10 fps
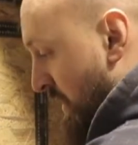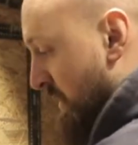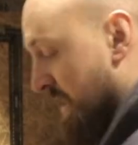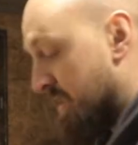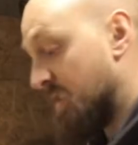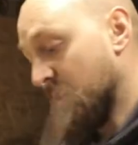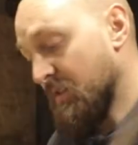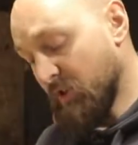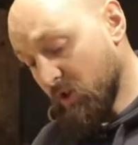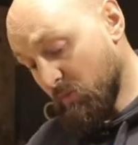This didn't
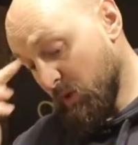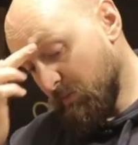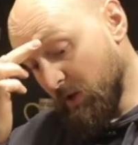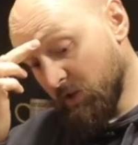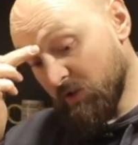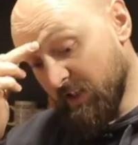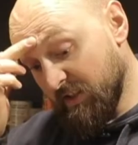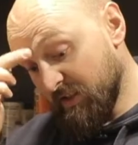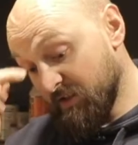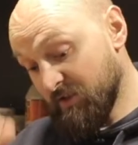even come with a box or
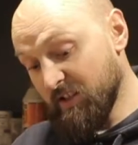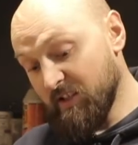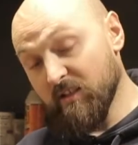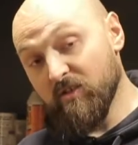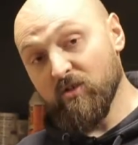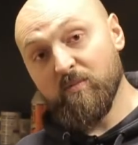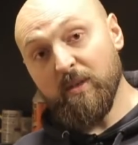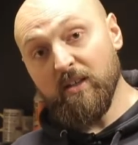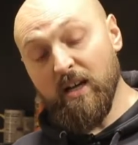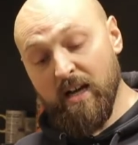anything, so this has just
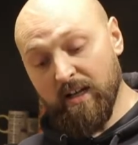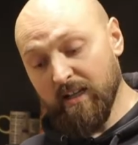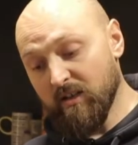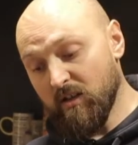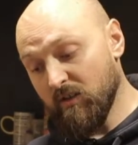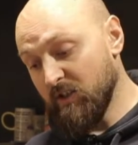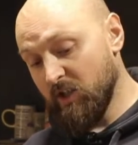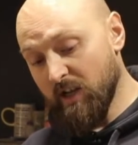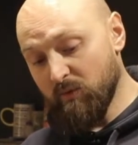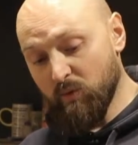been hanging on the
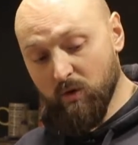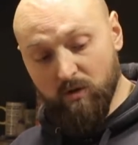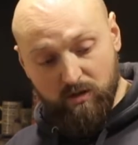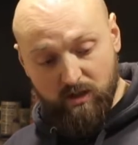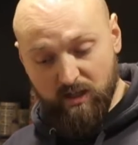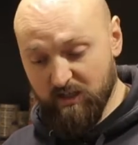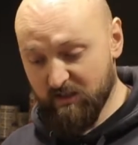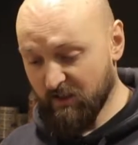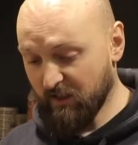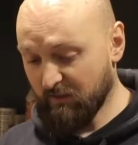shed wall, and
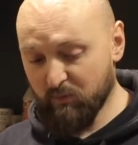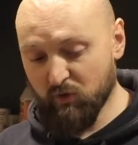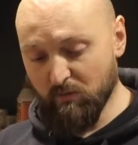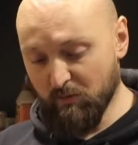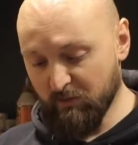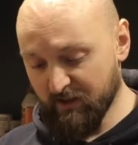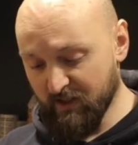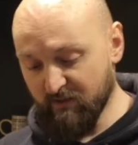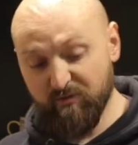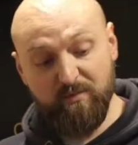as you can probably
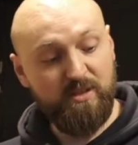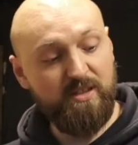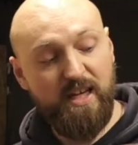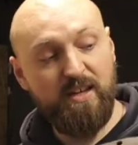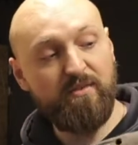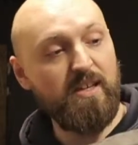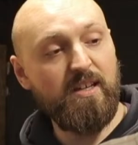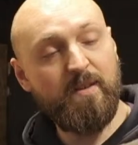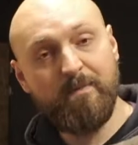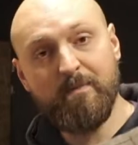see from the state of it,
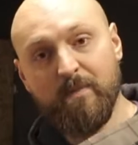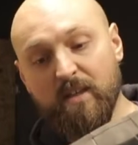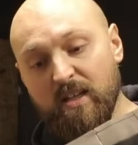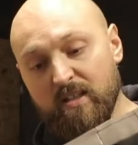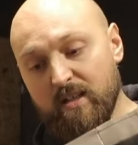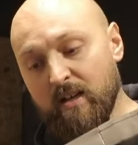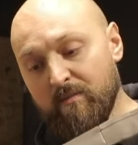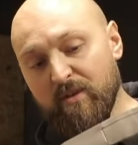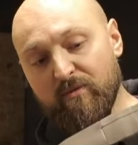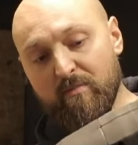it's had a
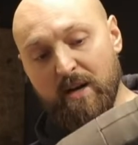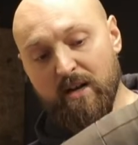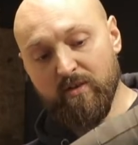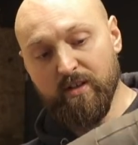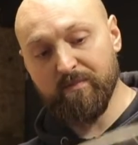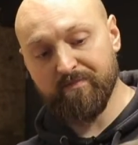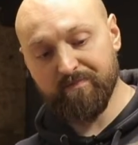bit of a battering.